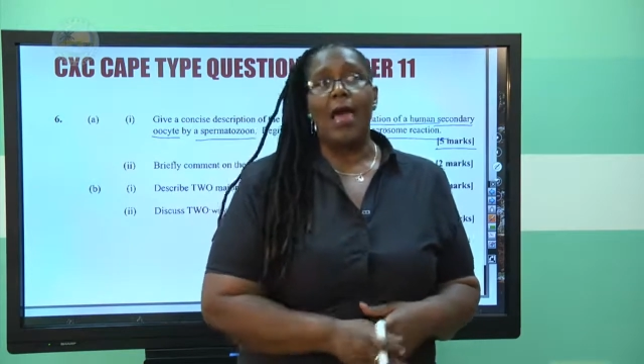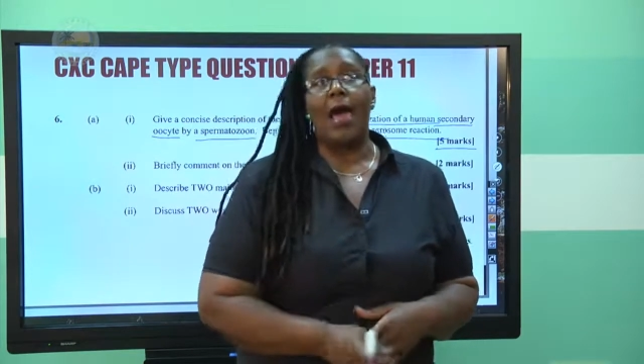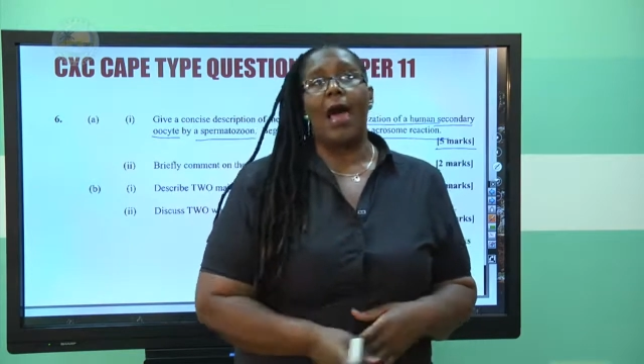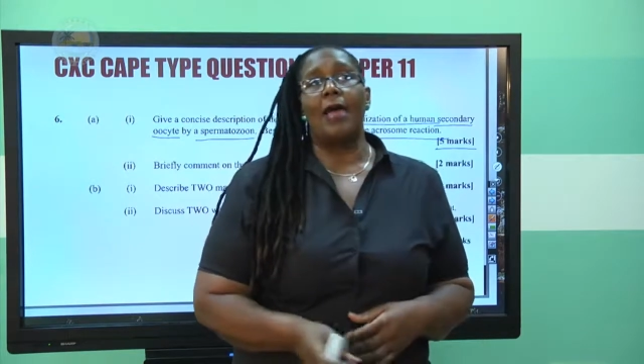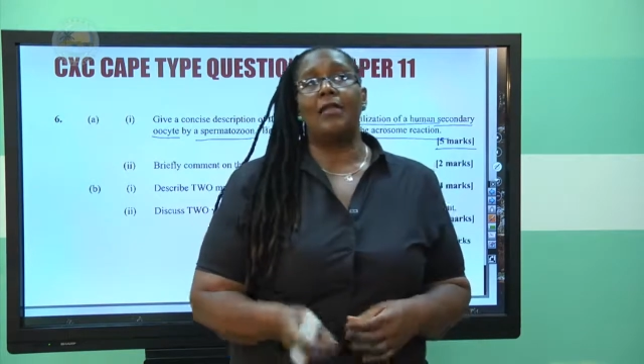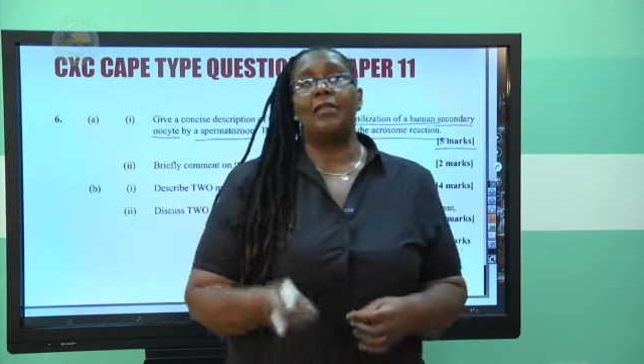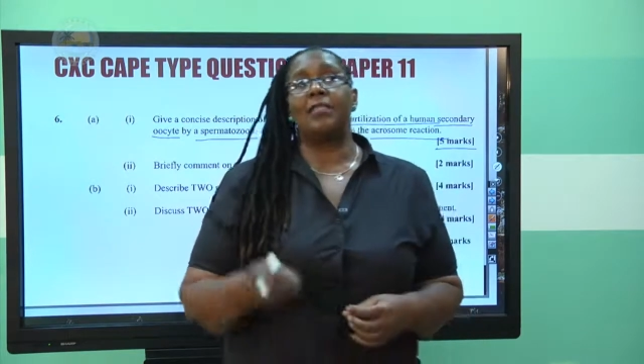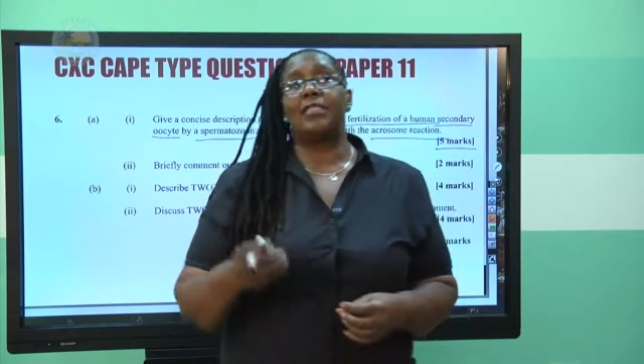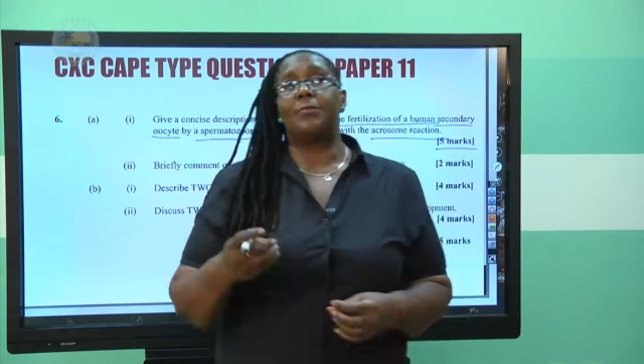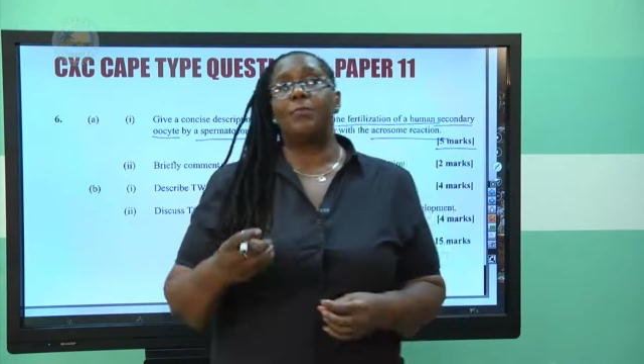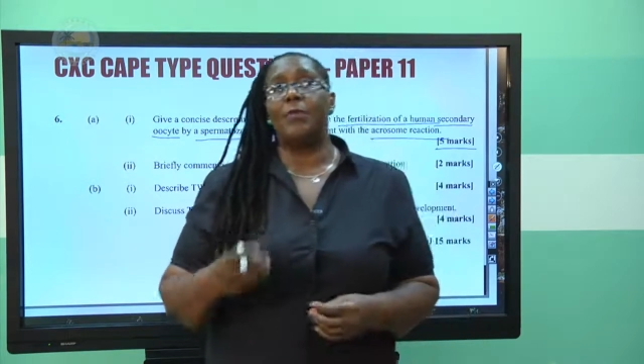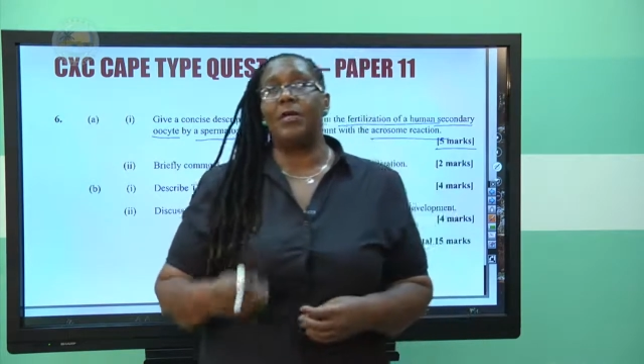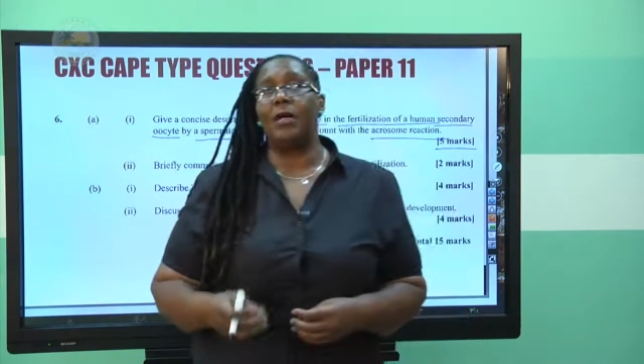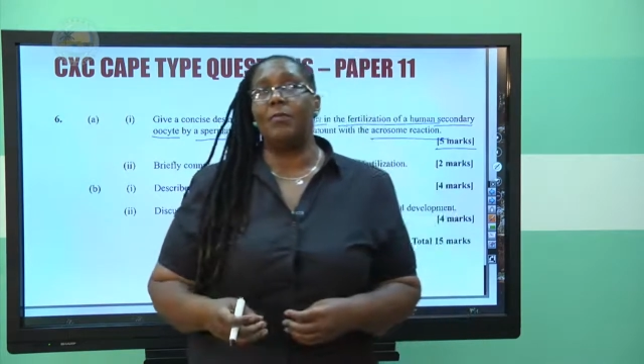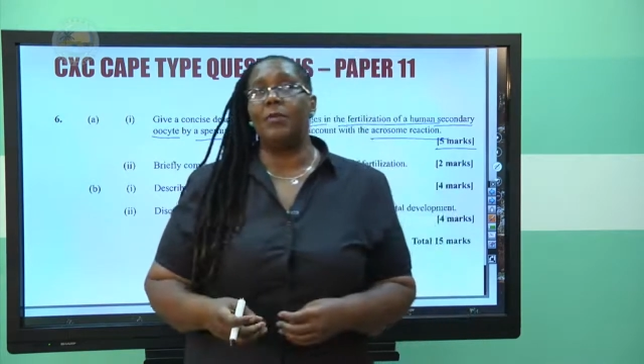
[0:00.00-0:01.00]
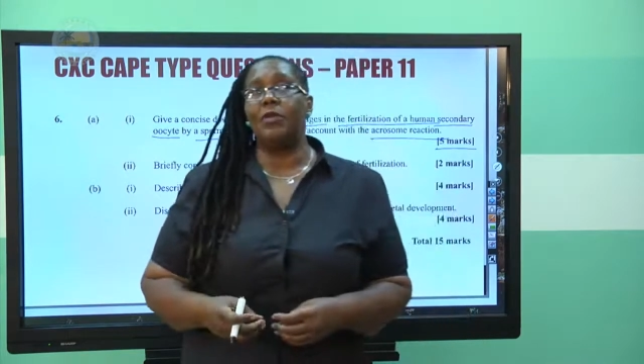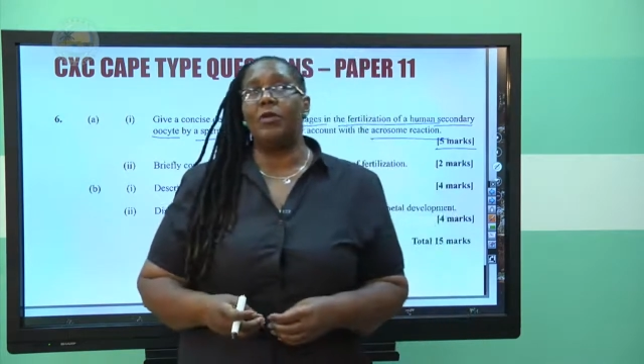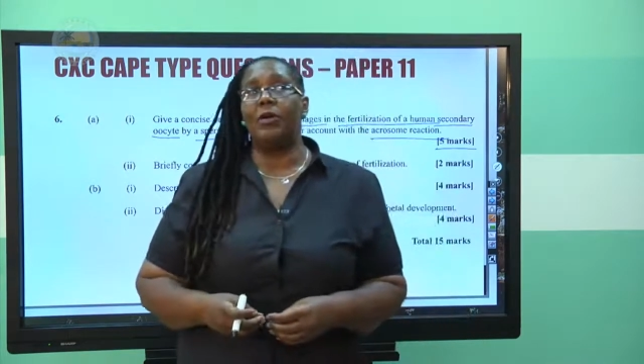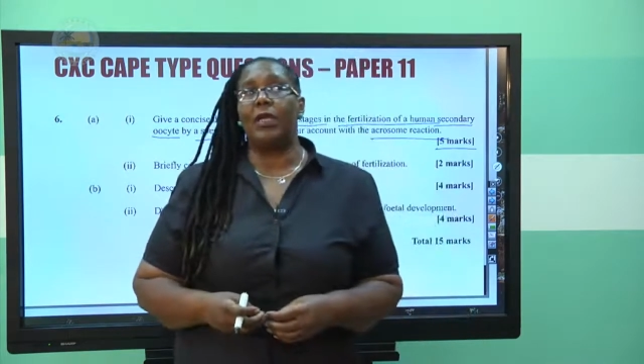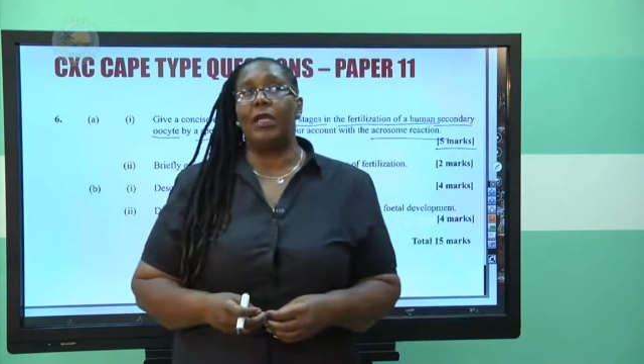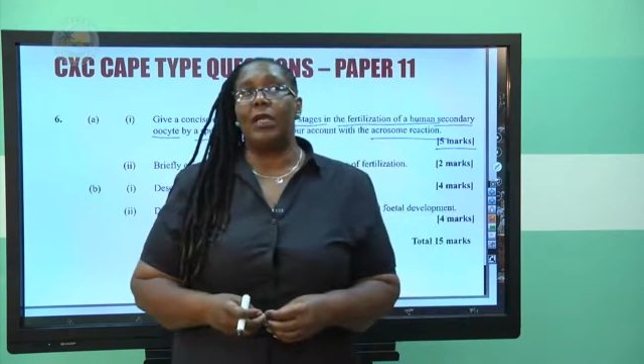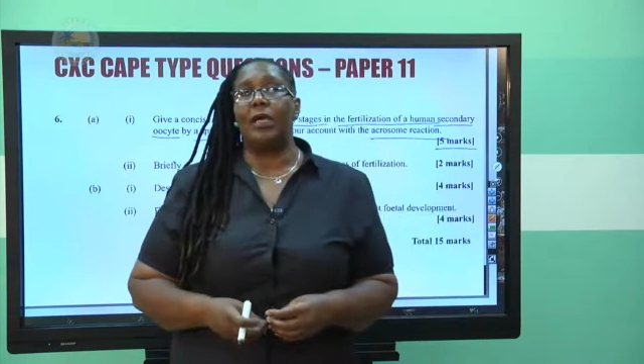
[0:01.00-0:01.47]
and the sperm
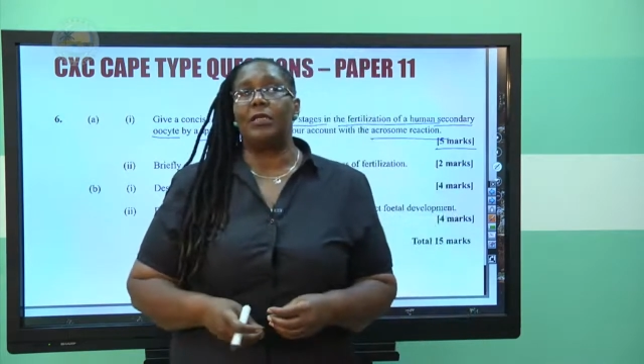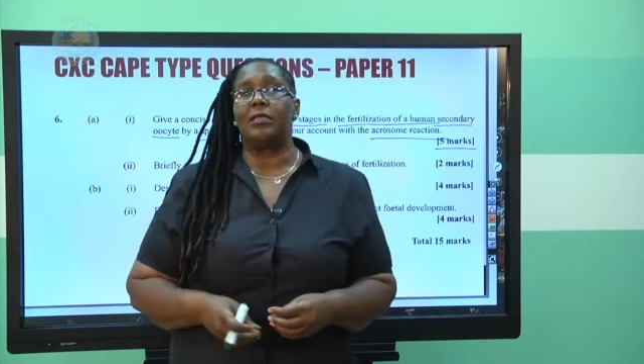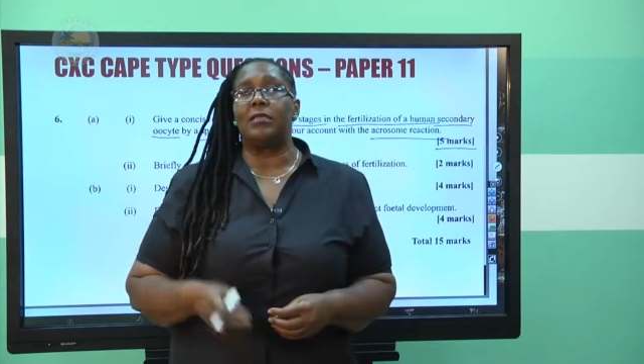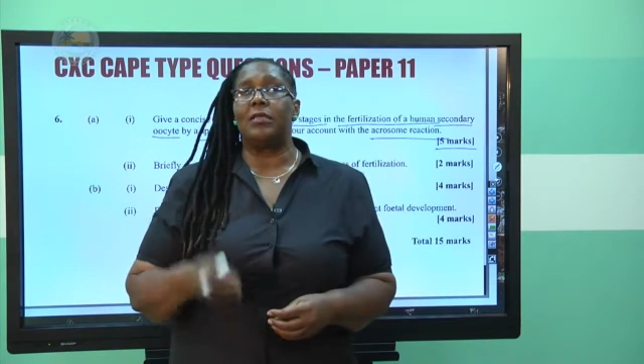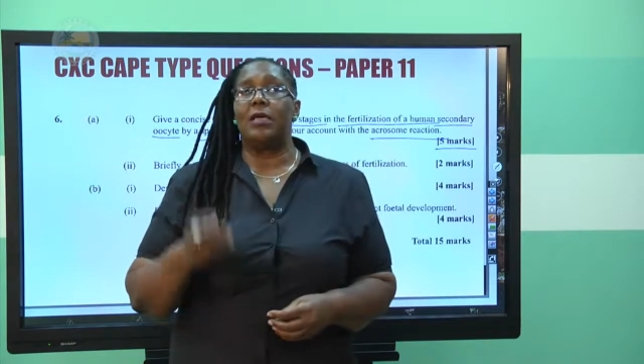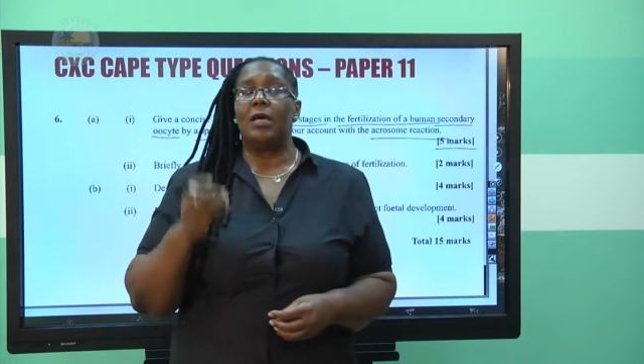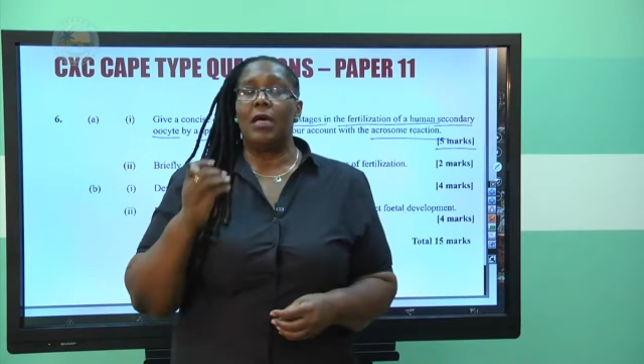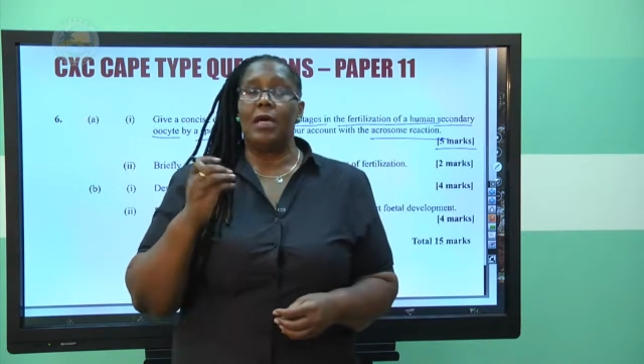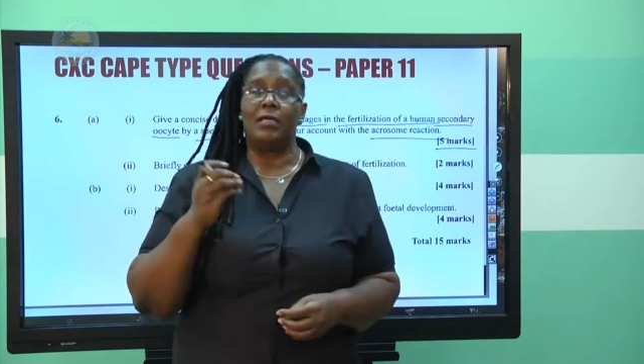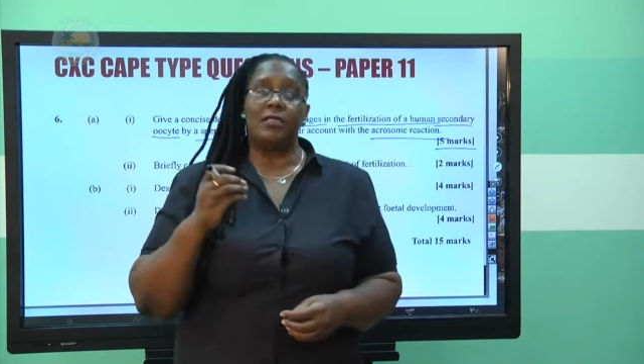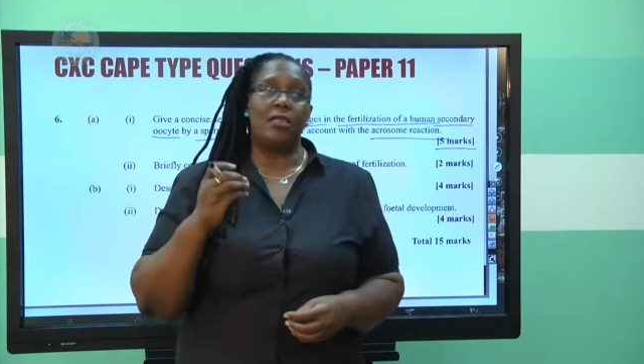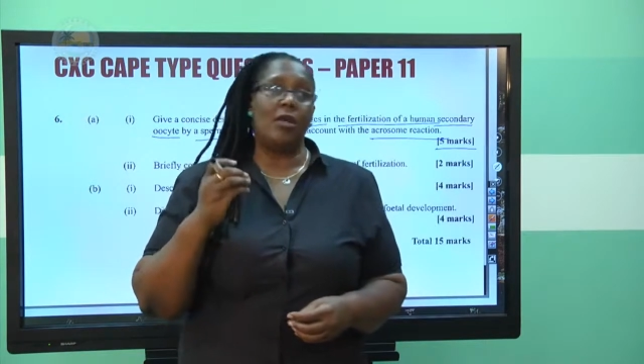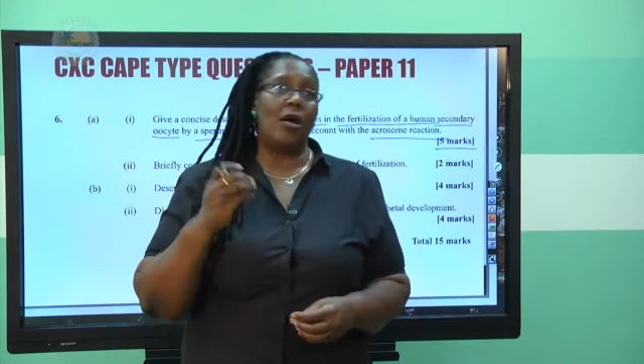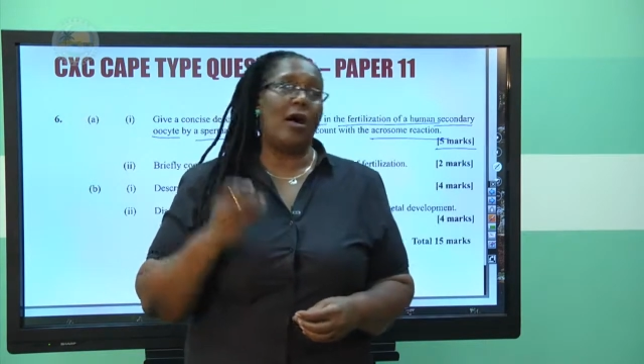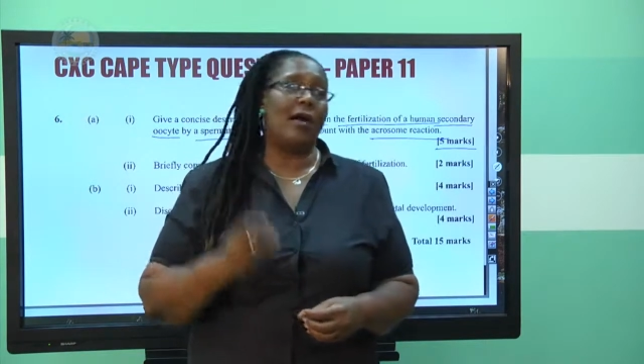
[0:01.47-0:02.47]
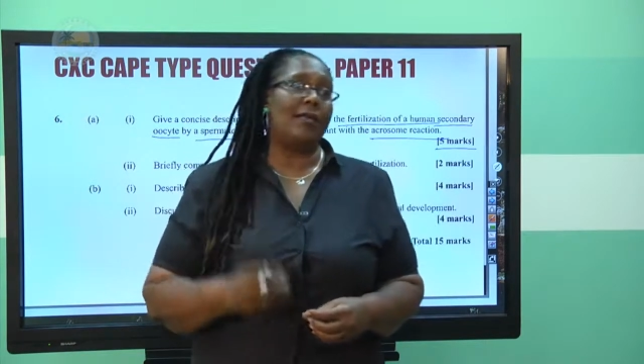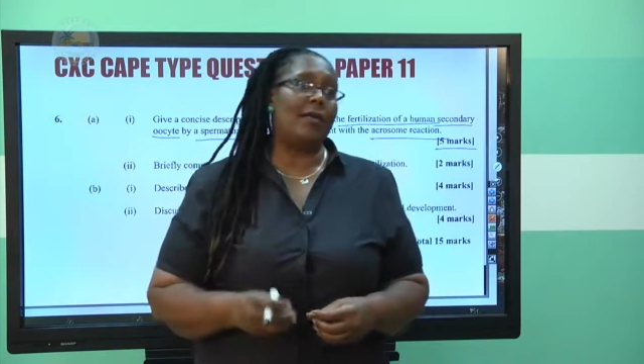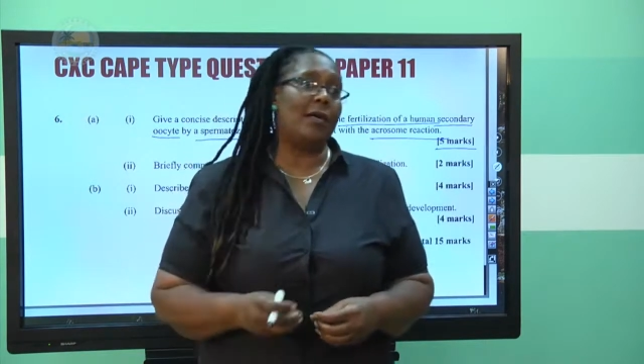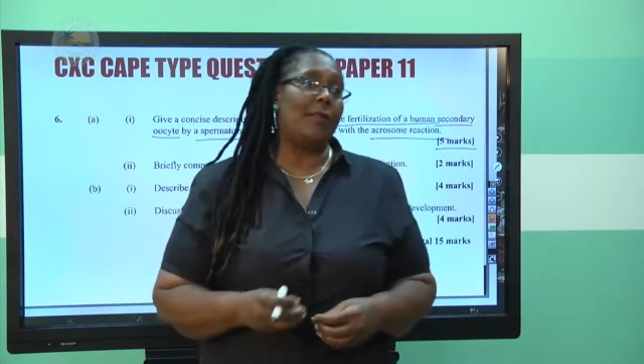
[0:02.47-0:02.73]
nucleus is the other